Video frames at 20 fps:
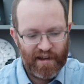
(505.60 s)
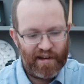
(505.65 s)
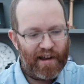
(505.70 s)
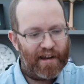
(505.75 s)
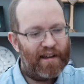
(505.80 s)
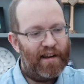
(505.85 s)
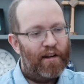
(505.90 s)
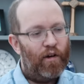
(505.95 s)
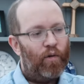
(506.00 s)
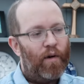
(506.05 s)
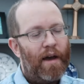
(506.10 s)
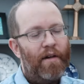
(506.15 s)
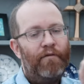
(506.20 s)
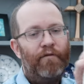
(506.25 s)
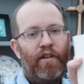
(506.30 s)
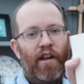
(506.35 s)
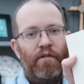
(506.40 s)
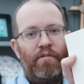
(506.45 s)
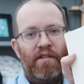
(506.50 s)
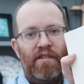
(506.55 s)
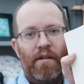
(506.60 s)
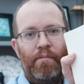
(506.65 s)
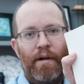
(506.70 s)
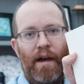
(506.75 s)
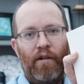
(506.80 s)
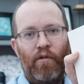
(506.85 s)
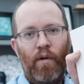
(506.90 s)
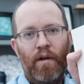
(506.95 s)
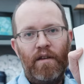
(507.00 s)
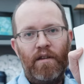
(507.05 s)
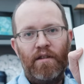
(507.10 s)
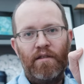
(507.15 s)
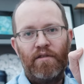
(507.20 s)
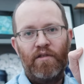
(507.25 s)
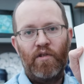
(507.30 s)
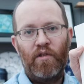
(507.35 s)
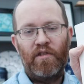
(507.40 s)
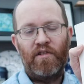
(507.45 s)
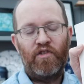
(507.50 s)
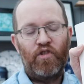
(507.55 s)
a, like a little envelope in the back where you can
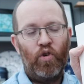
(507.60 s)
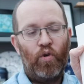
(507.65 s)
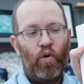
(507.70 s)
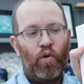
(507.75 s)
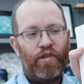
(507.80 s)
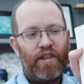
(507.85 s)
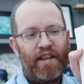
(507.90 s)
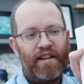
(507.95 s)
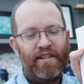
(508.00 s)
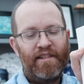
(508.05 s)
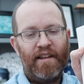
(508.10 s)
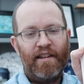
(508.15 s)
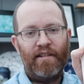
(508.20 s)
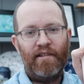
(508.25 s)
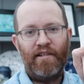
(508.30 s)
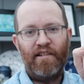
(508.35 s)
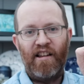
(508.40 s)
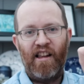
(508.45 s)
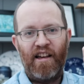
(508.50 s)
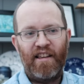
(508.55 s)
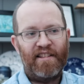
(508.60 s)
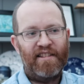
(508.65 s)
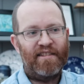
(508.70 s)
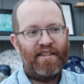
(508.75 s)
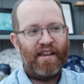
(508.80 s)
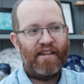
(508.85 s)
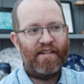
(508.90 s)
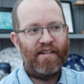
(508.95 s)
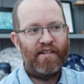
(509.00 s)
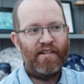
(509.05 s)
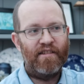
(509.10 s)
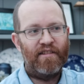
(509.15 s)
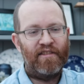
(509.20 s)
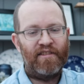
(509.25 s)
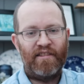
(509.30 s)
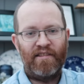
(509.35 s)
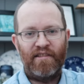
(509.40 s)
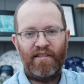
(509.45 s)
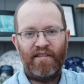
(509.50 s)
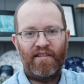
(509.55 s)
sort of store things in, like
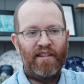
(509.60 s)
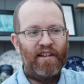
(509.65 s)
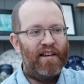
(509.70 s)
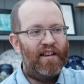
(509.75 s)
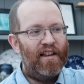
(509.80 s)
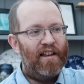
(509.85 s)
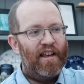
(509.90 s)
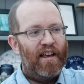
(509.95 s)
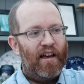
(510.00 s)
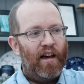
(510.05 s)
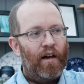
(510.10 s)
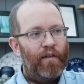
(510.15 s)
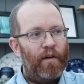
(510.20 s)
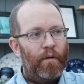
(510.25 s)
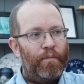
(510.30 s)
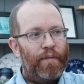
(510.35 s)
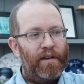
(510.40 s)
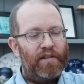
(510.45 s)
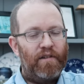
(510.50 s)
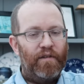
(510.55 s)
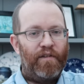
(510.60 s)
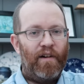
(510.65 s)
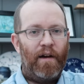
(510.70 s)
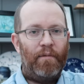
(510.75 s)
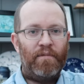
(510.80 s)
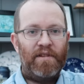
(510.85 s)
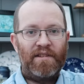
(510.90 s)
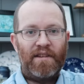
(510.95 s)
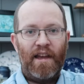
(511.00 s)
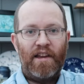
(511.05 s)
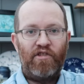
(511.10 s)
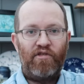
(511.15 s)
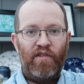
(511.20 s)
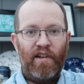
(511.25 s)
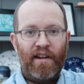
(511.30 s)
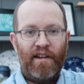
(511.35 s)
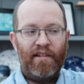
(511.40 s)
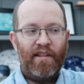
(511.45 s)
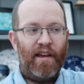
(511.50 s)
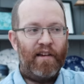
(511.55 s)
stickers and other bits of um,
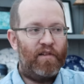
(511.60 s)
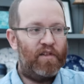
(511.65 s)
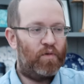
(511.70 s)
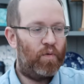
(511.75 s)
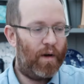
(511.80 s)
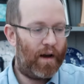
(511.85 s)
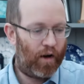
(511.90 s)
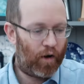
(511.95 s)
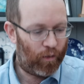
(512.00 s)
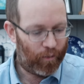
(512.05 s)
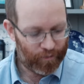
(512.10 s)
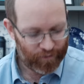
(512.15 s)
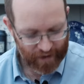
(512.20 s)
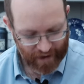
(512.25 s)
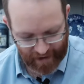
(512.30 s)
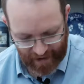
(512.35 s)
stationery in there as well.